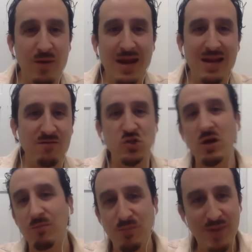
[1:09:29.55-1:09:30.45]
And I didn't even show
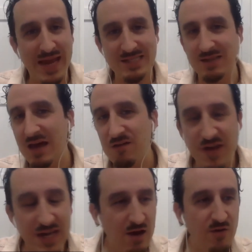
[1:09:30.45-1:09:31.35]
you baked in live
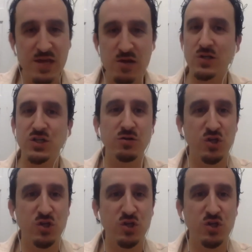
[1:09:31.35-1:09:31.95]
video that you can do,